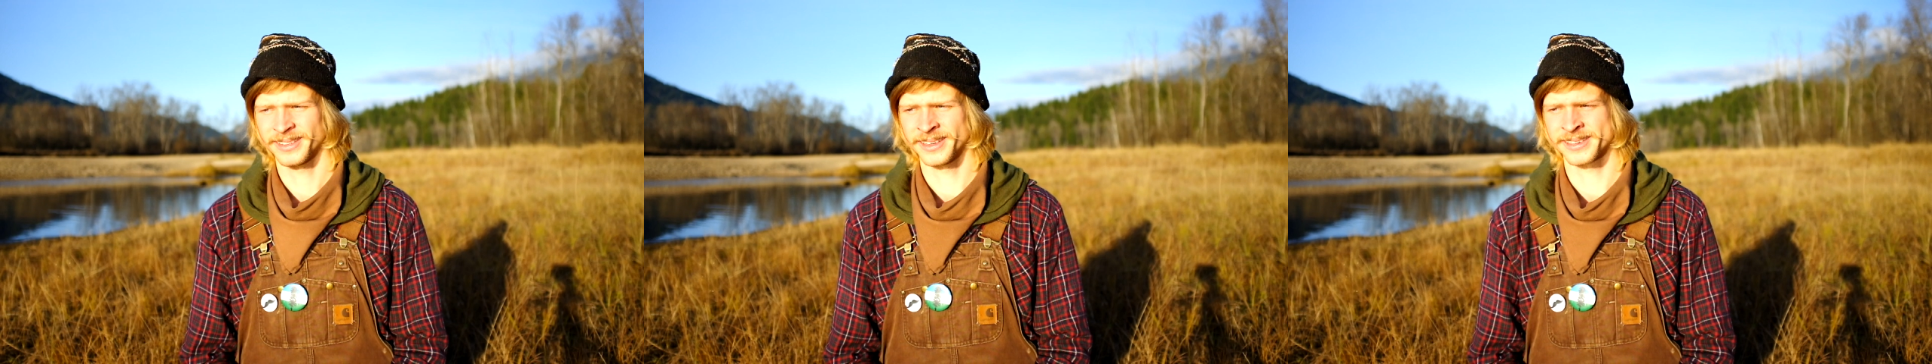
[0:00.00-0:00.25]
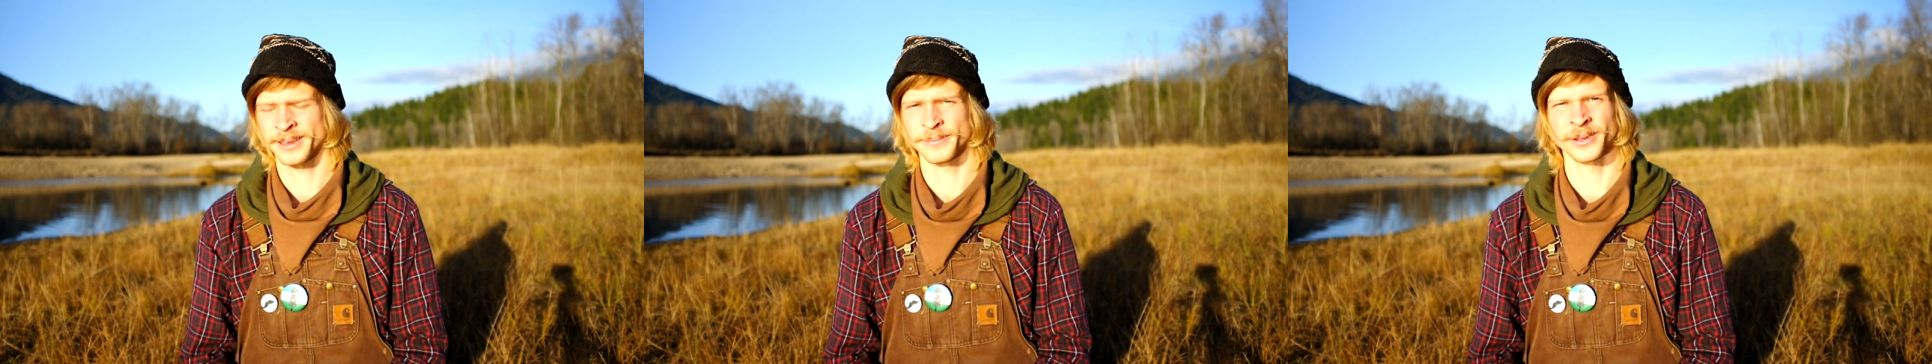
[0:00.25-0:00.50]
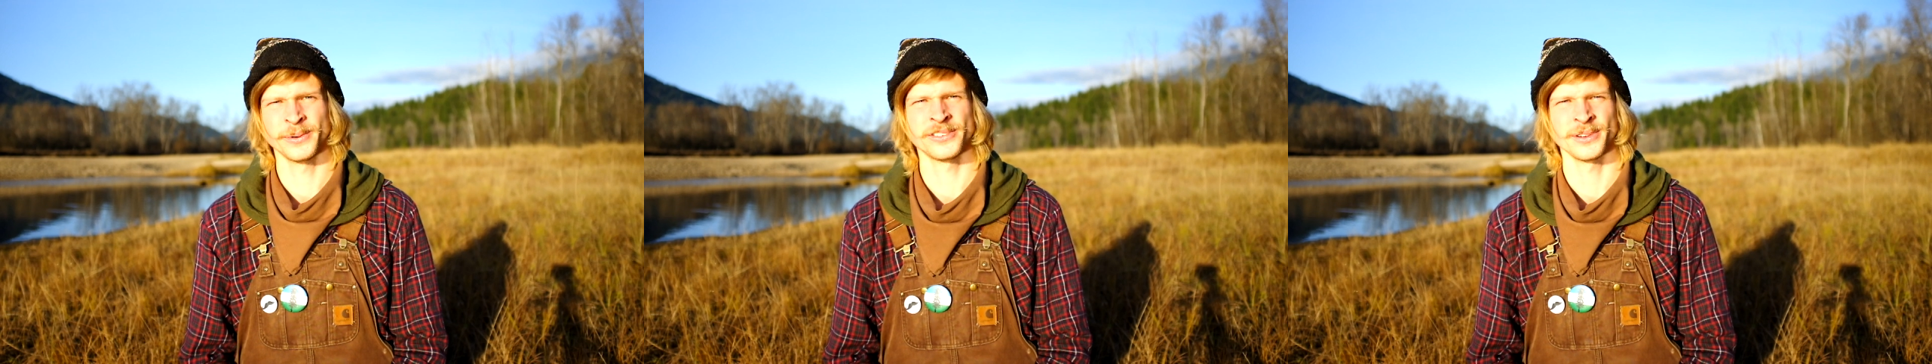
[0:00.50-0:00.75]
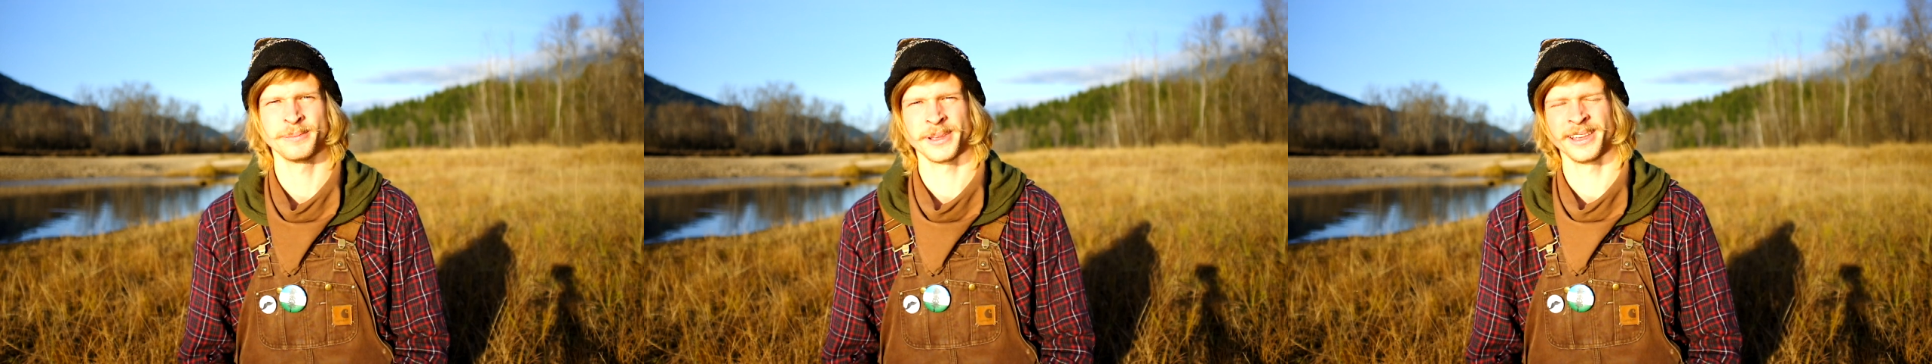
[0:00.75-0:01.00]
is something we
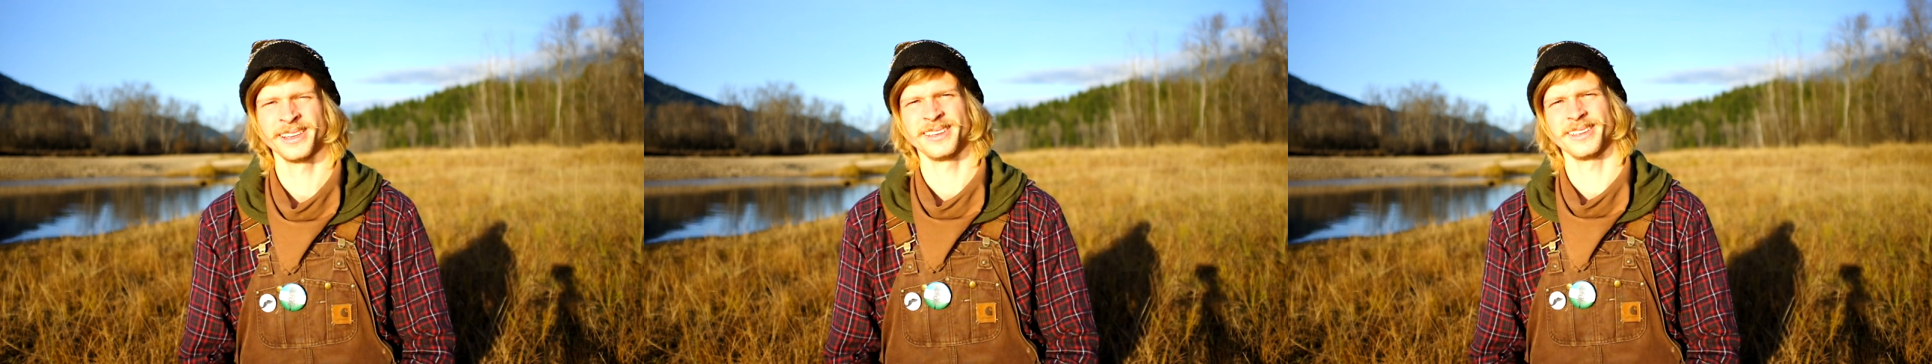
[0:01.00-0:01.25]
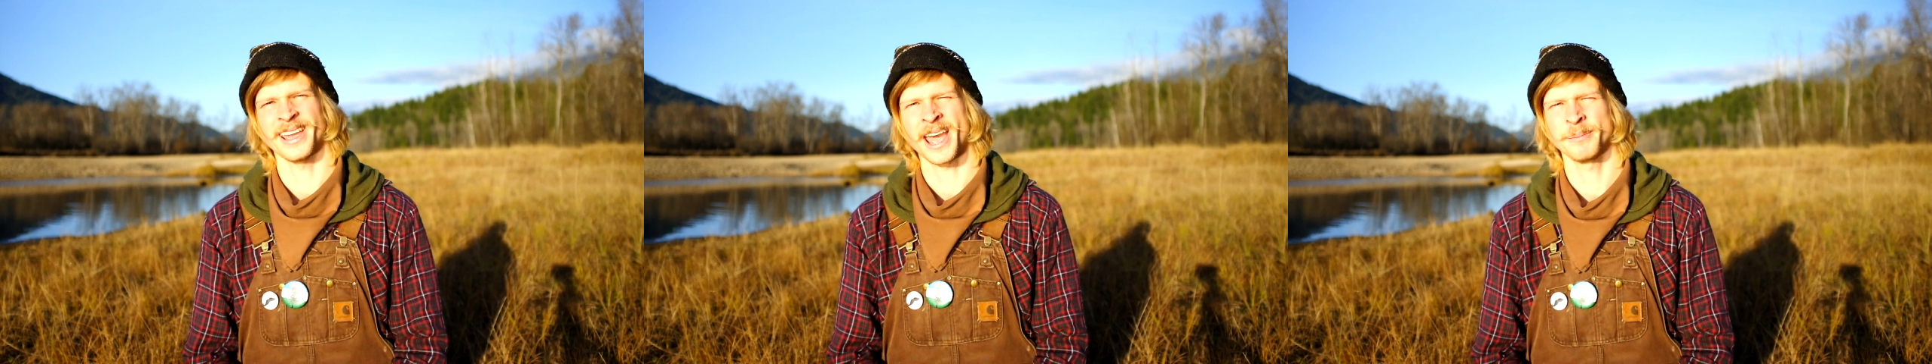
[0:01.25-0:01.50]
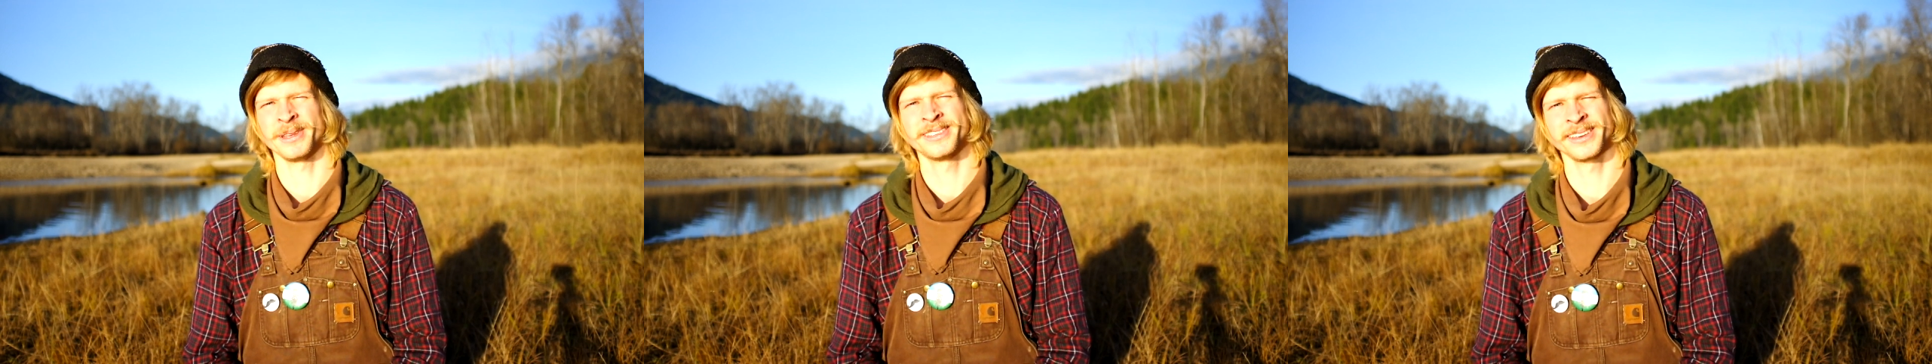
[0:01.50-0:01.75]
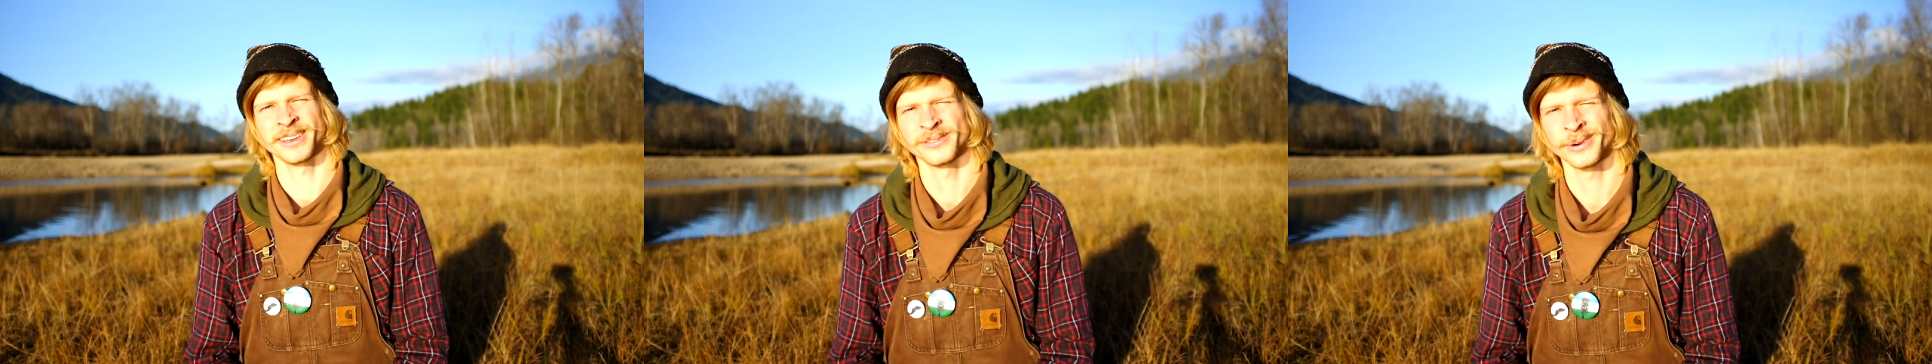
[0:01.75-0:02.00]
should be happy
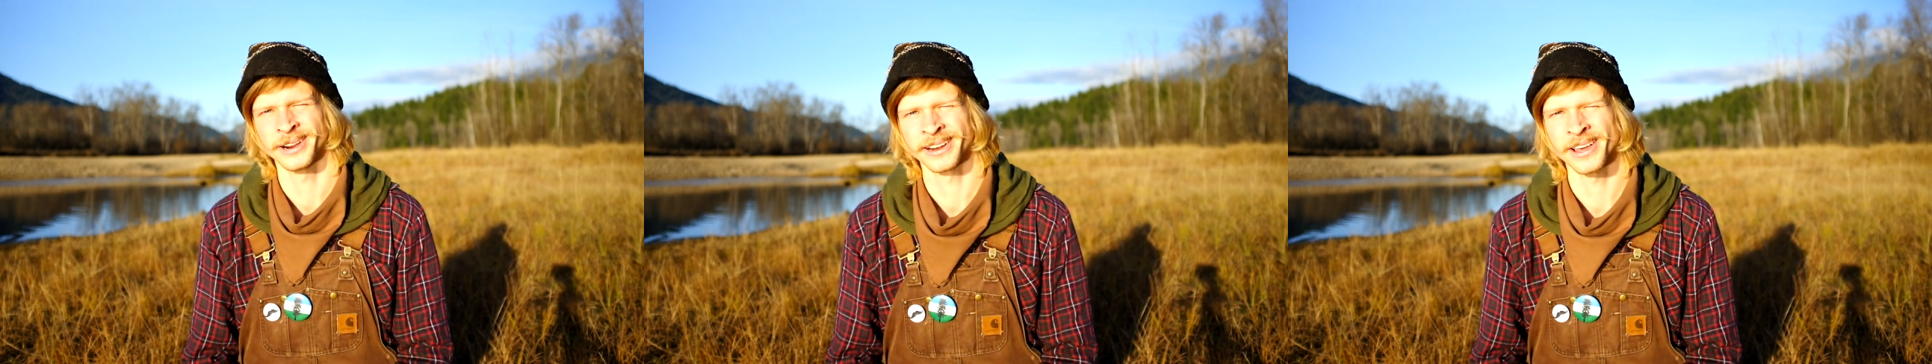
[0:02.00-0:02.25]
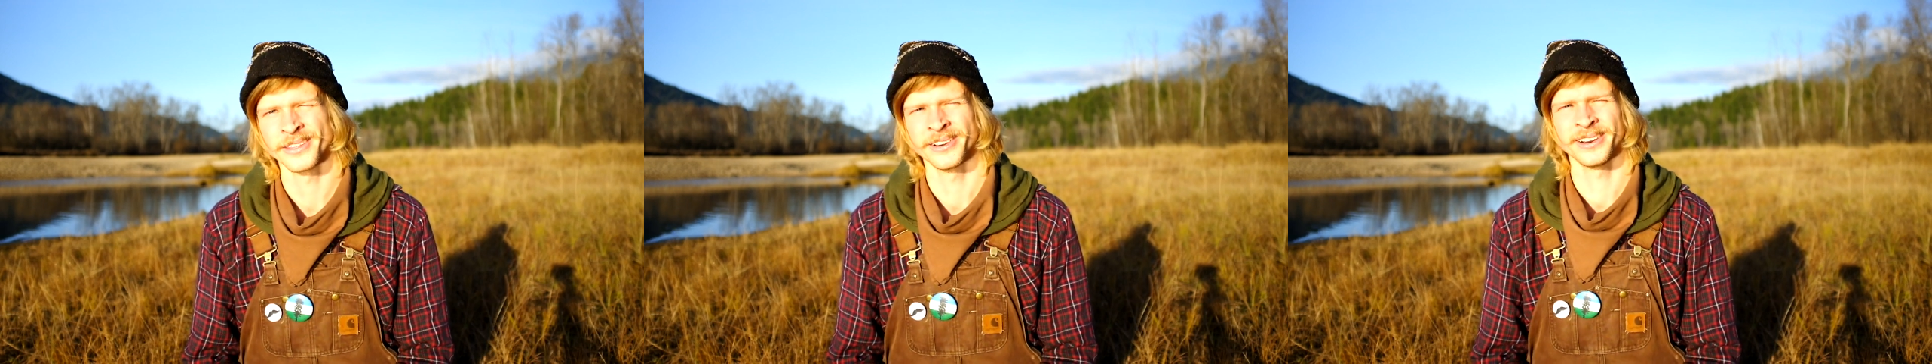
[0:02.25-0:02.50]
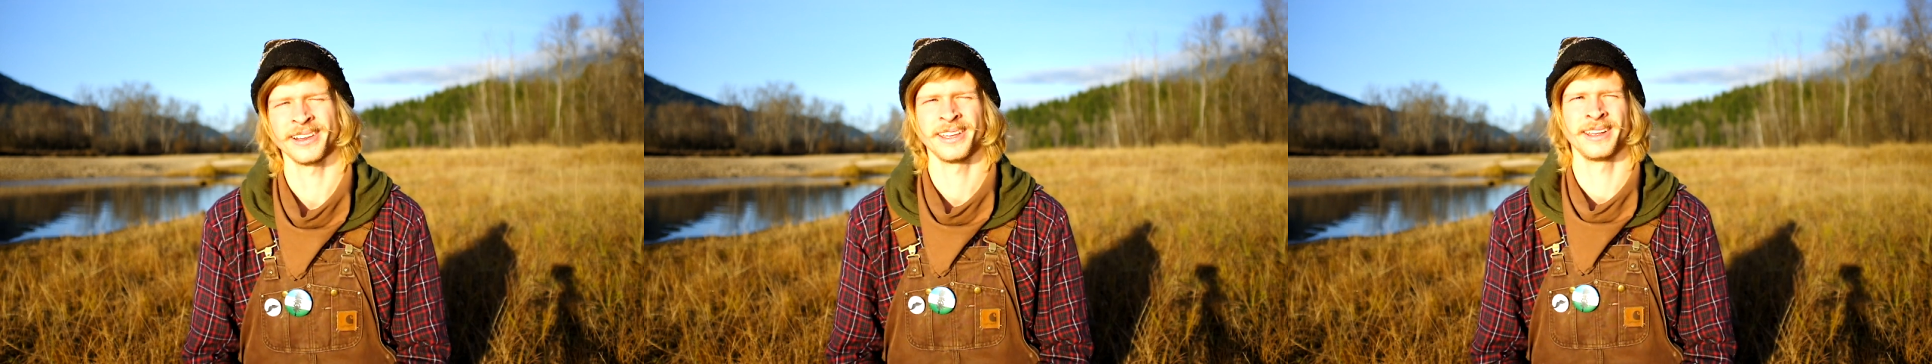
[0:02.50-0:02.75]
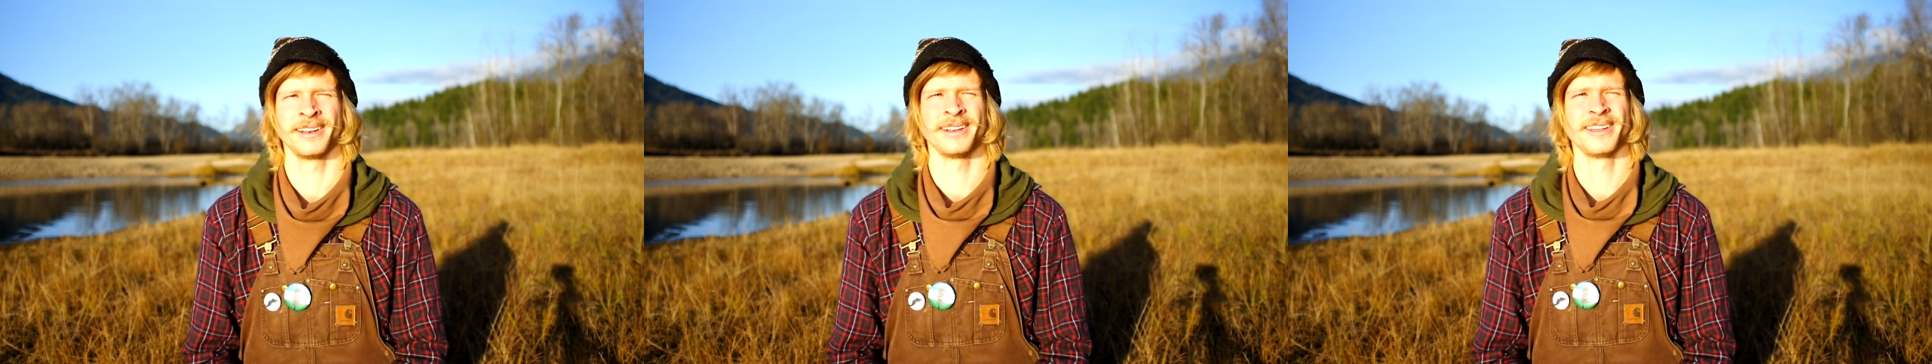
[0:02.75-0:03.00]
to give one another,
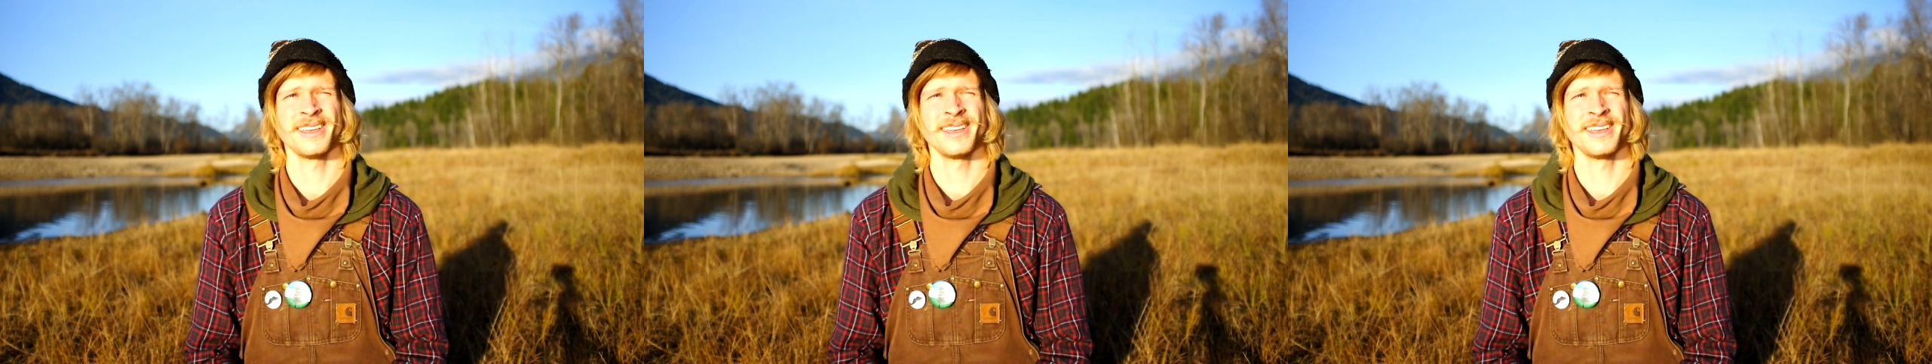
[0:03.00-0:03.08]
and